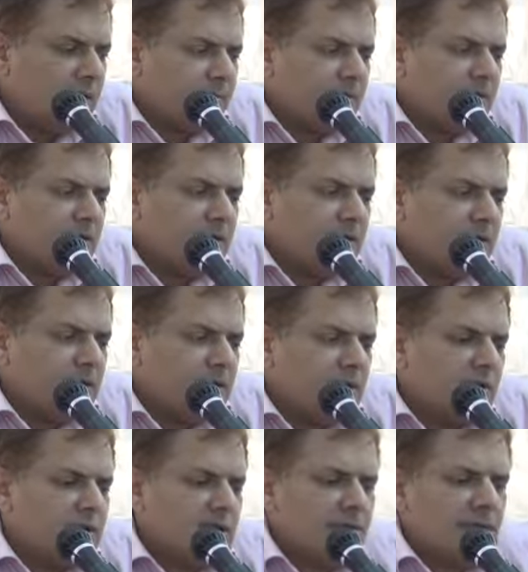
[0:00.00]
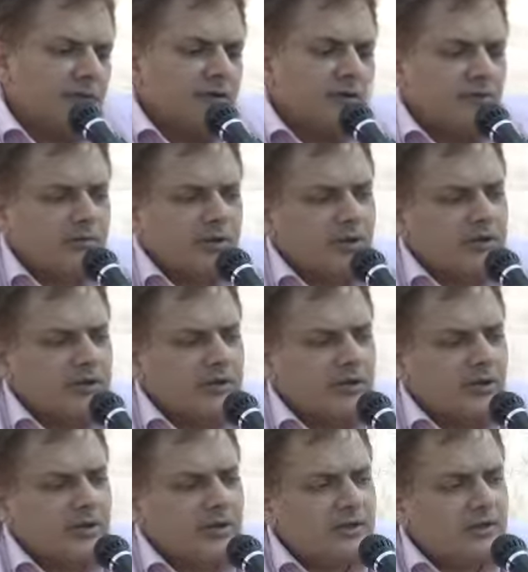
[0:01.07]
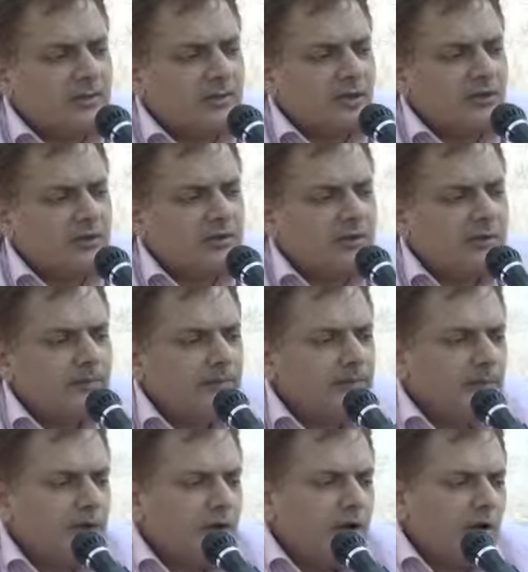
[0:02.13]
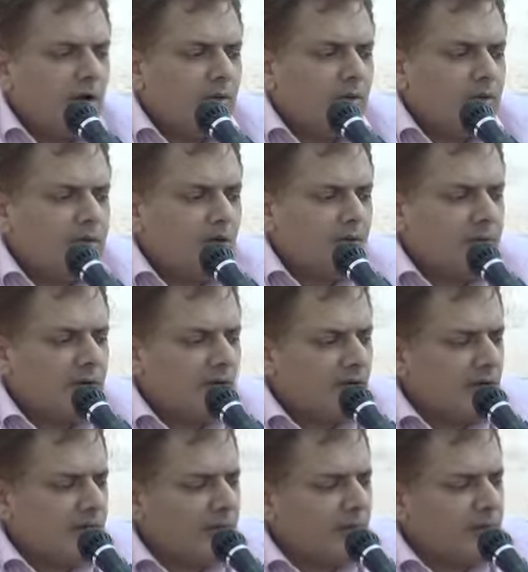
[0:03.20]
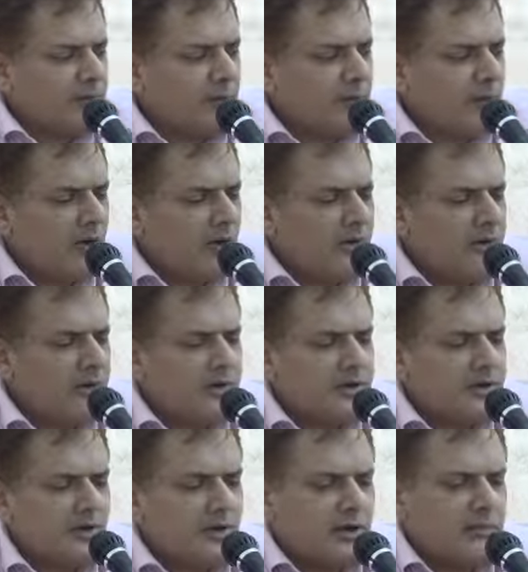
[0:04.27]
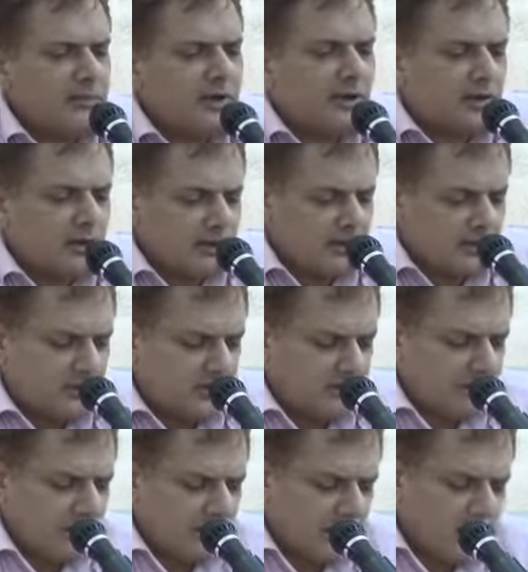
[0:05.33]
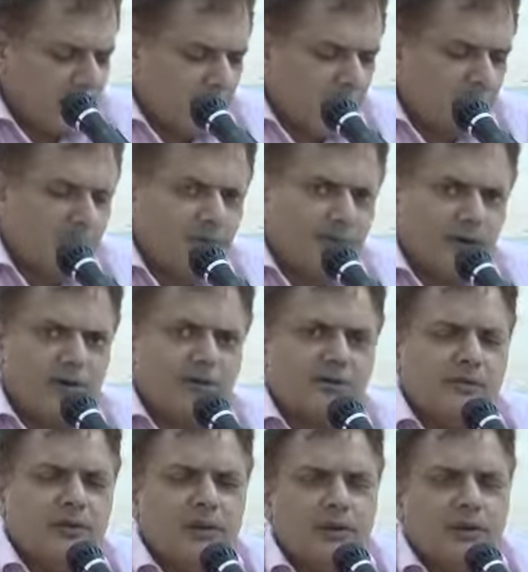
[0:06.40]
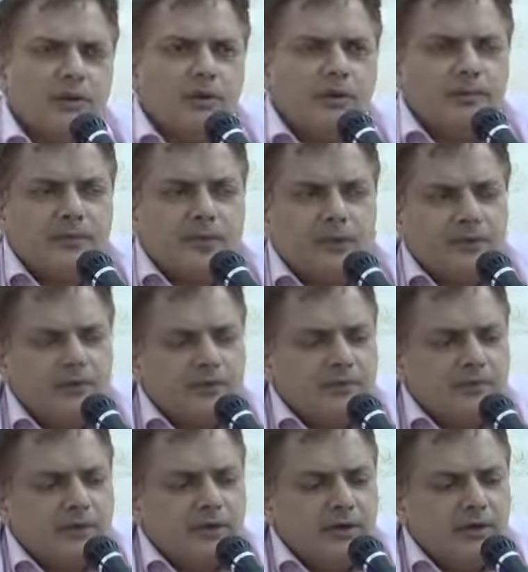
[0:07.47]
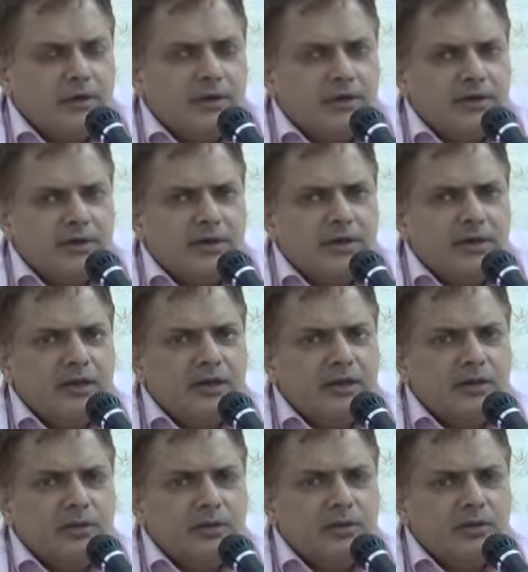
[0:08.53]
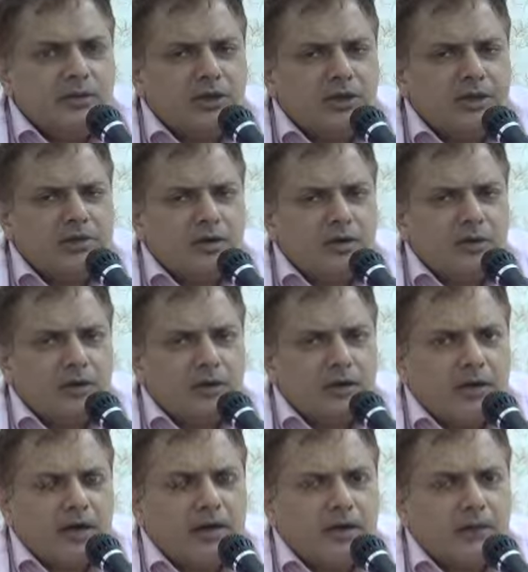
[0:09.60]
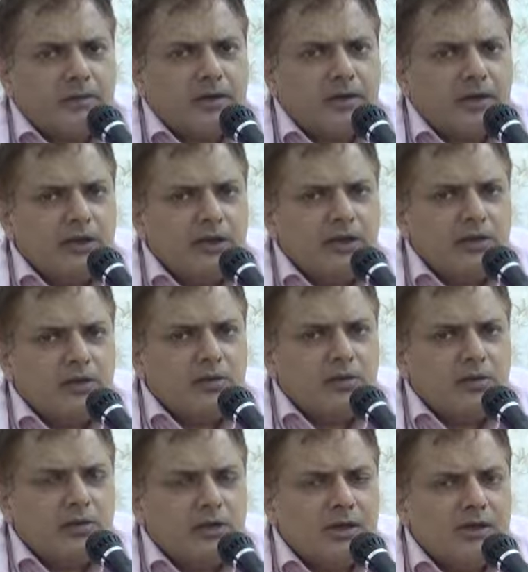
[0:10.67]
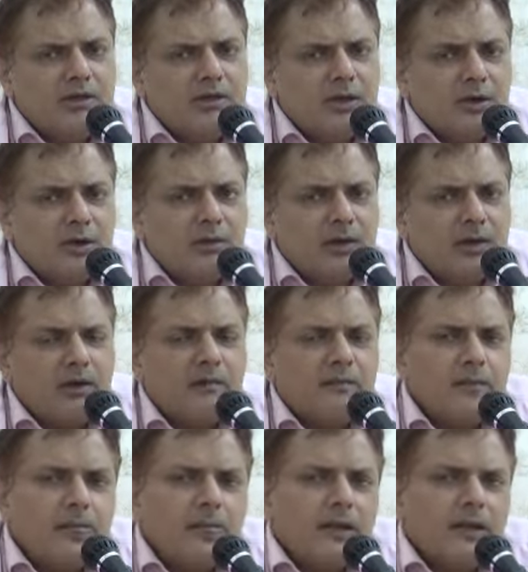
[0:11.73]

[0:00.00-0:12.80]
chapter 23 is about how Reserve Bank can be improved, how inflation can be decreased. The first video is E2301. I'll repeat, E2301.